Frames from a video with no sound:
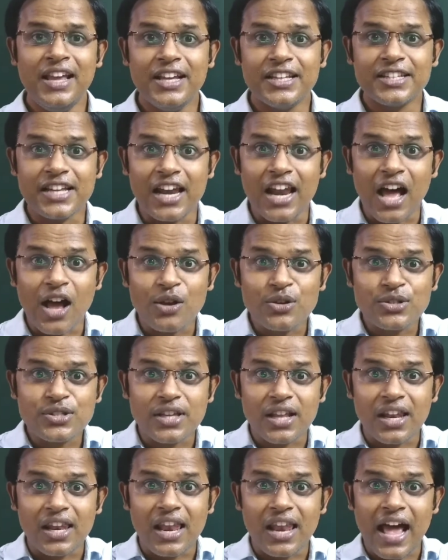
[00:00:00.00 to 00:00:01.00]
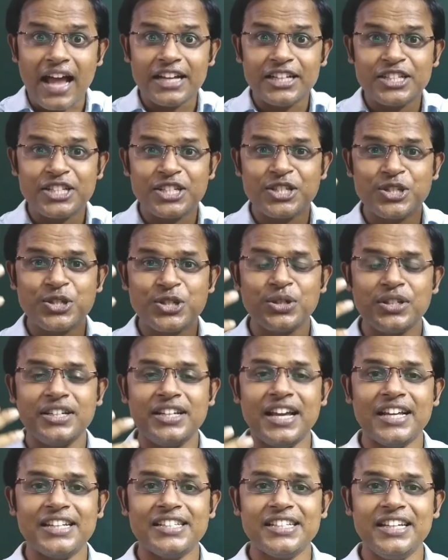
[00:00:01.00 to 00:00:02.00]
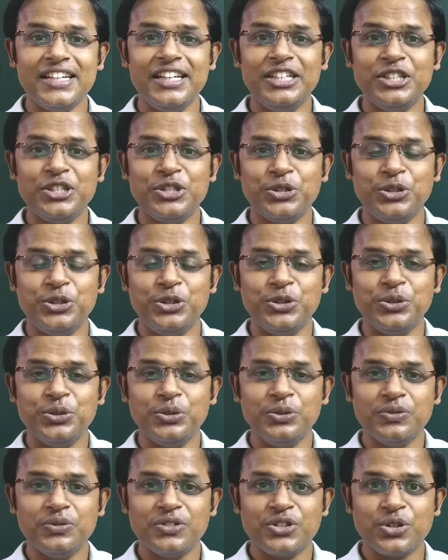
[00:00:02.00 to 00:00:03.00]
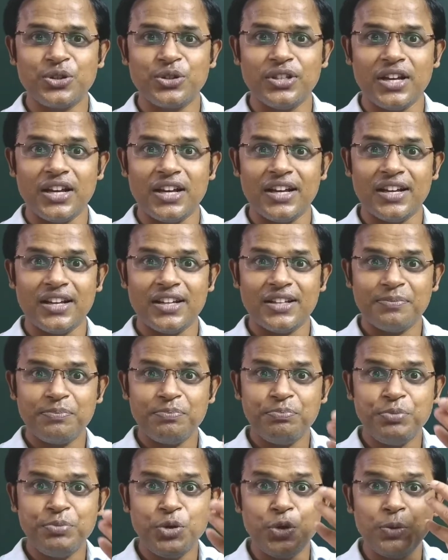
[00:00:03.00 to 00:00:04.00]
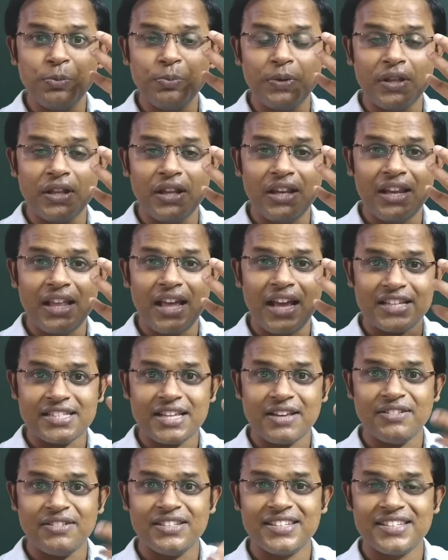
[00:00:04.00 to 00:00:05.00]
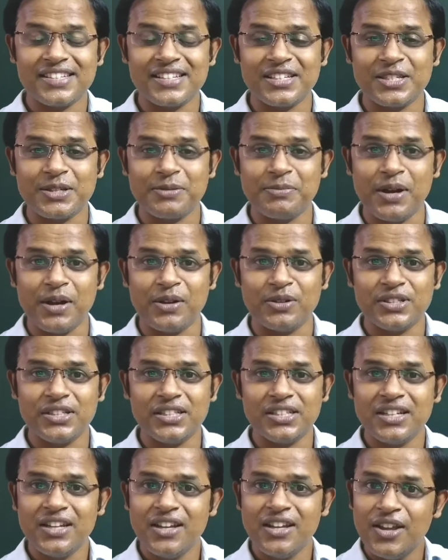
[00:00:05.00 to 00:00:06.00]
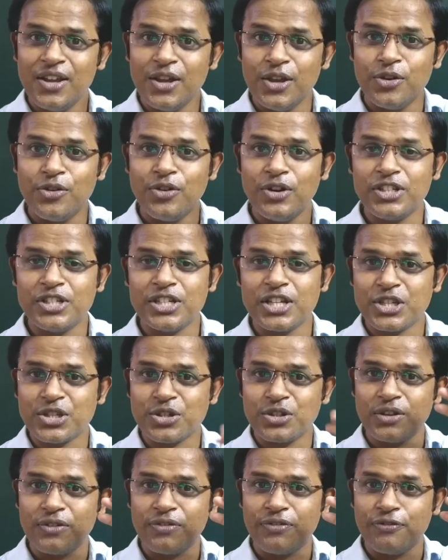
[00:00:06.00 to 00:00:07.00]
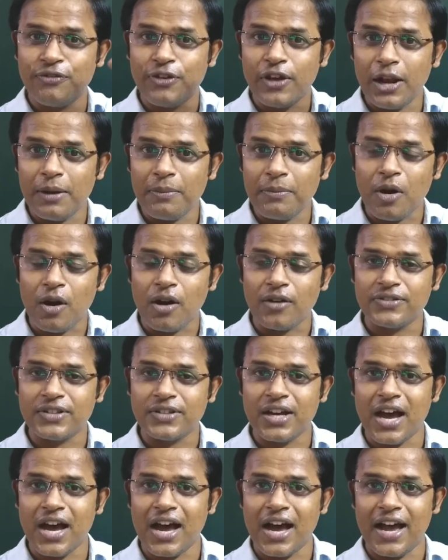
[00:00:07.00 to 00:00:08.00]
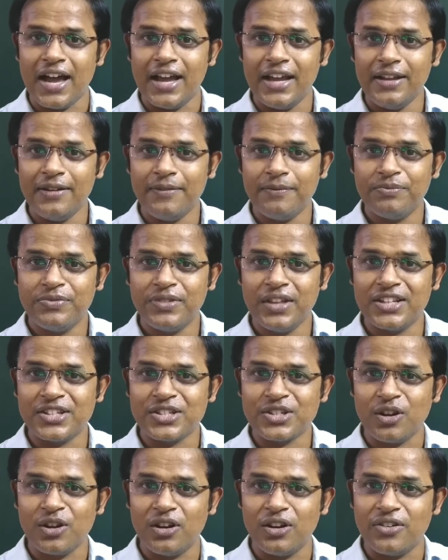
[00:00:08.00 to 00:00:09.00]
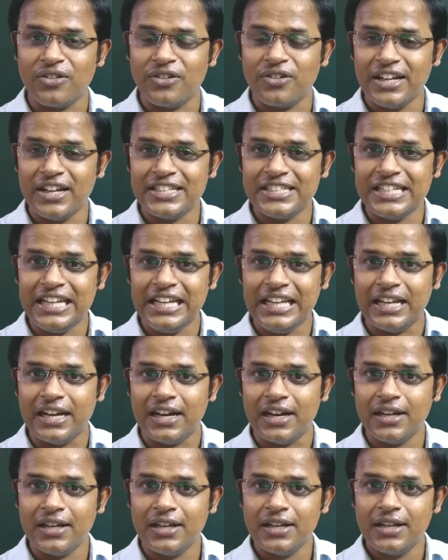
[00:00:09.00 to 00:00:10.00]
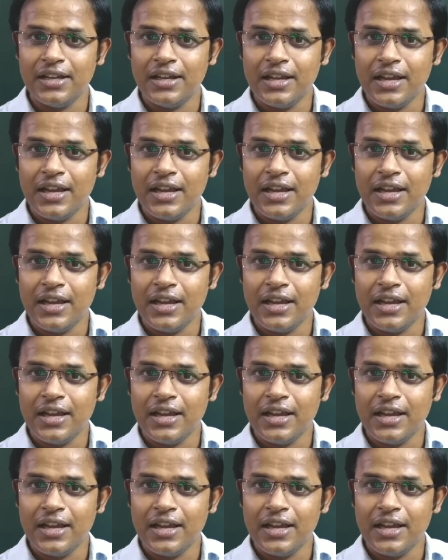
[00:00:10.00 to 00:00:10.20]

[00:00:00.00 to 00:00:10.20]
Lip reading: It allows the light to get into you through the pupil, as I will discuss about it. It reaches to the film of the eye, that is called retina,